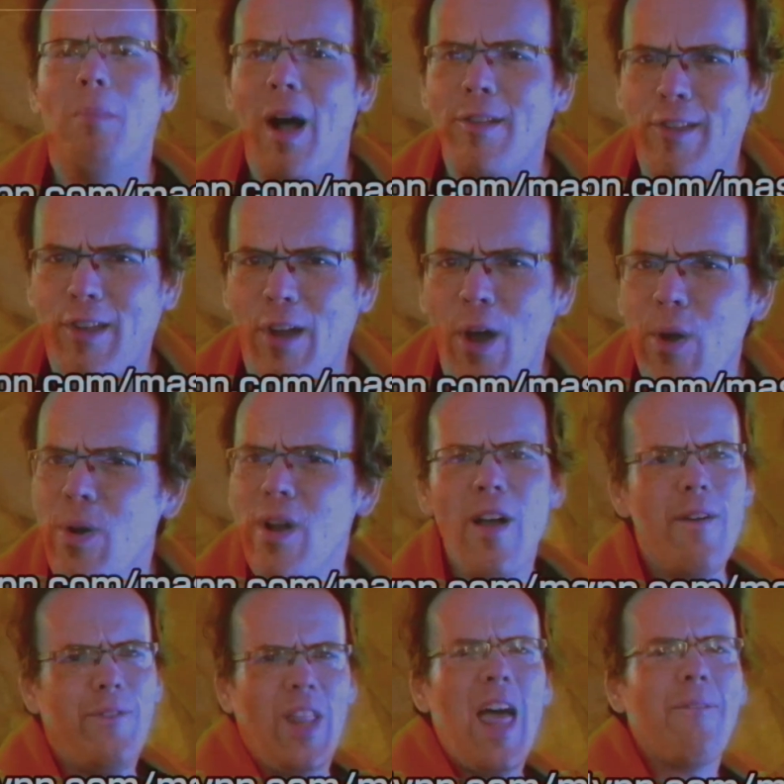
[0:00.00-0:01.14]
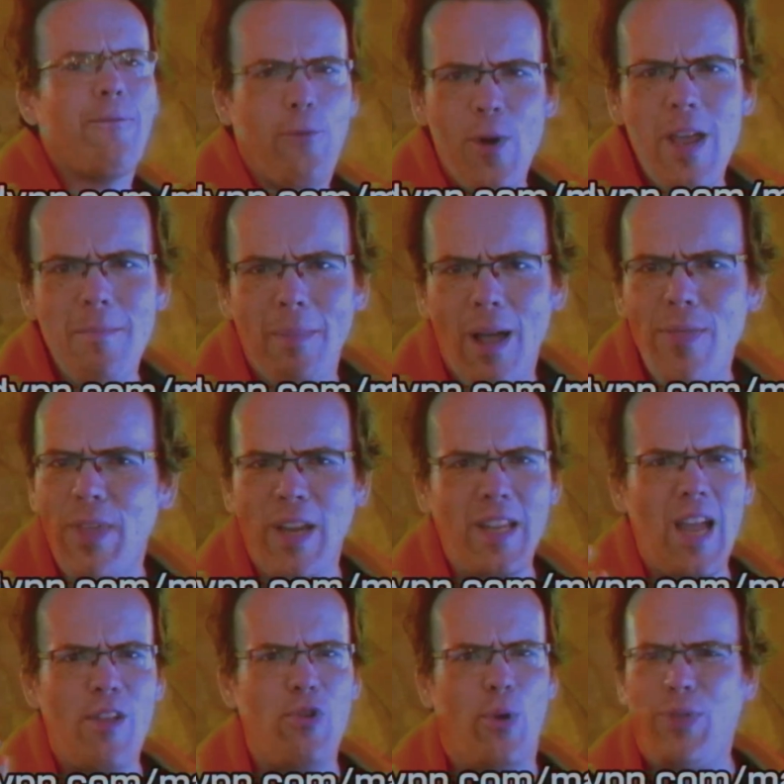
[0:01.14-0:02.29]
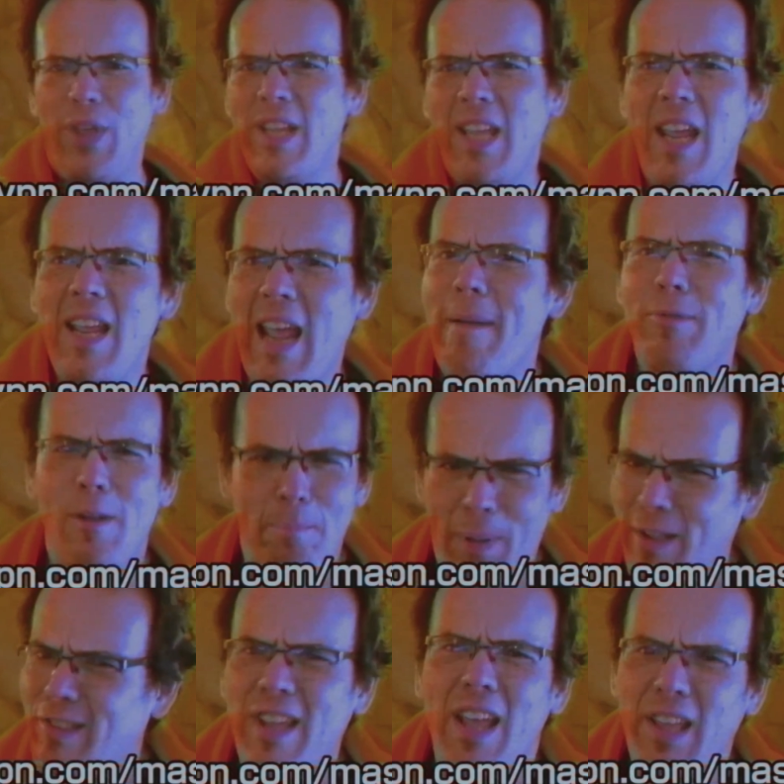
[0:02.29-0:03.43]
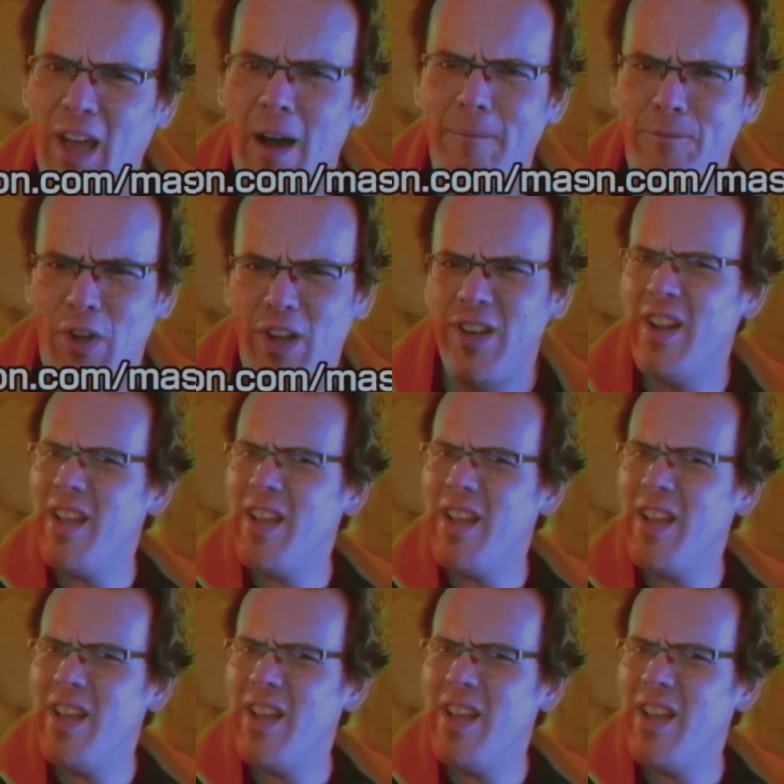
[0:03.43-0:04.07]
Masako for that free month and get your thinking caps a buzzing in comfort.